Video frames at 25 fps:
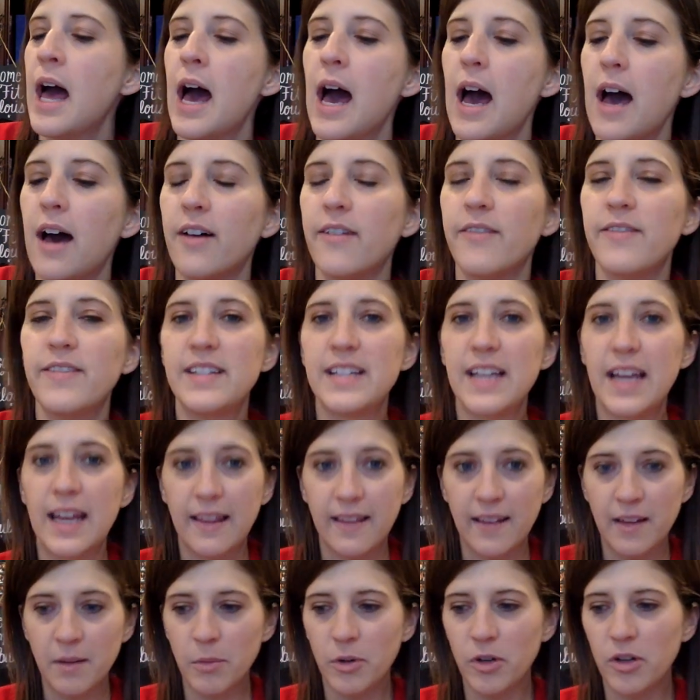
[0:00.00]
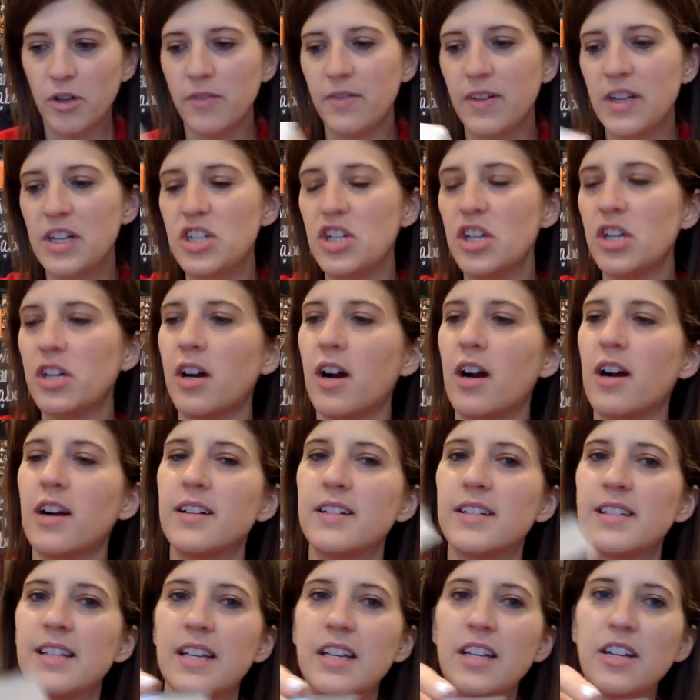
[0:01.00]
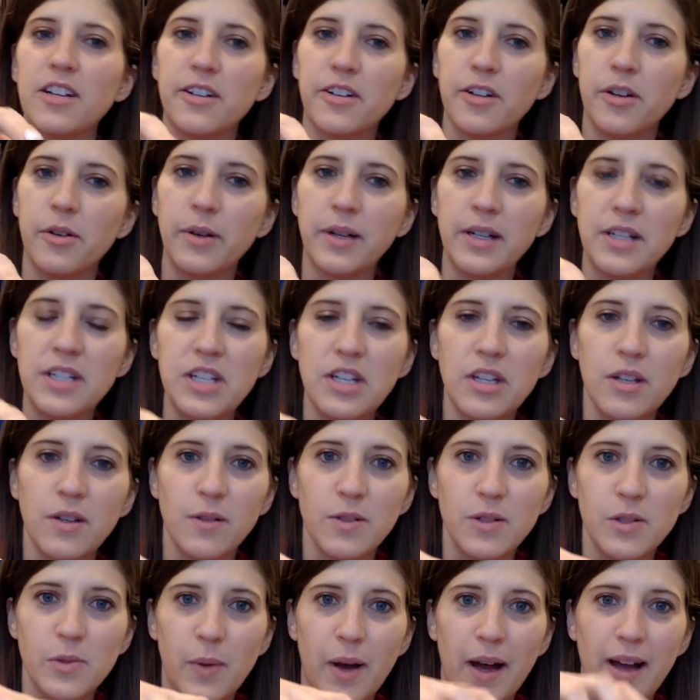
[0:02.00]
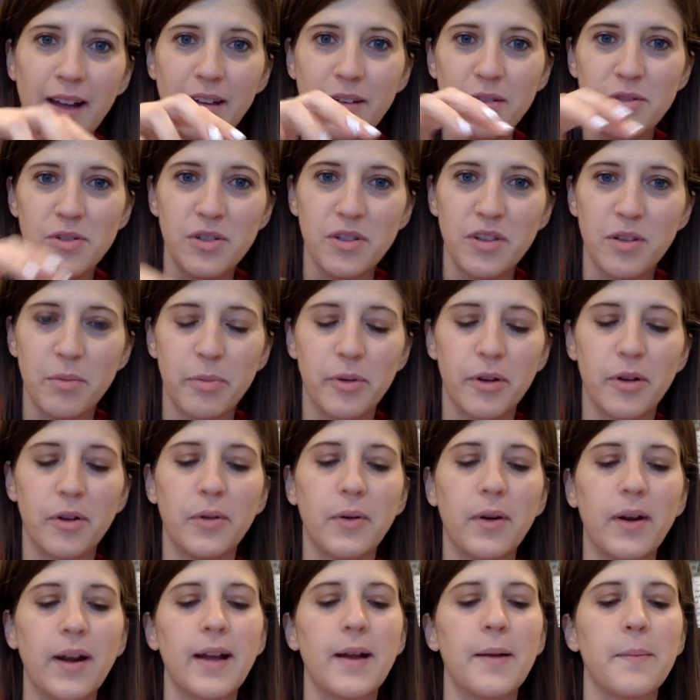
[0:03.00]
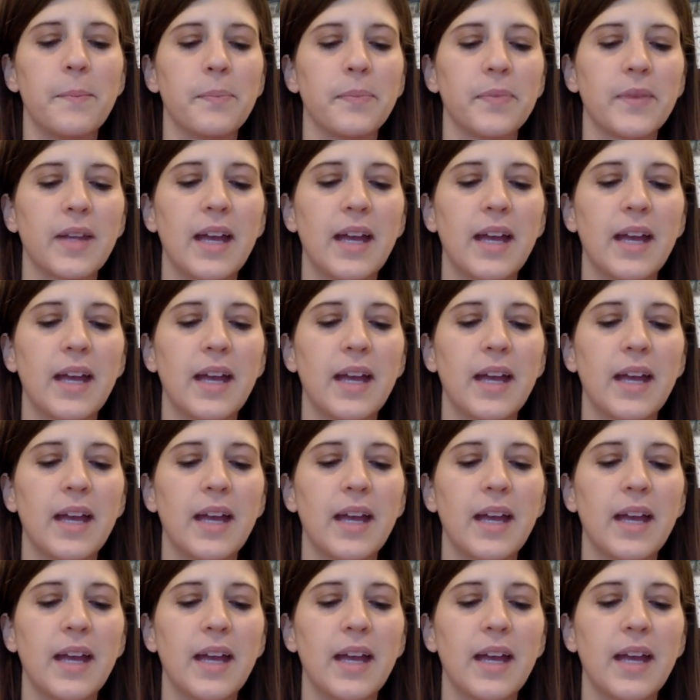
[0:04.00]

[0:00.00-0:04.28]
of daily motivation cards that you're going to use while you do the program.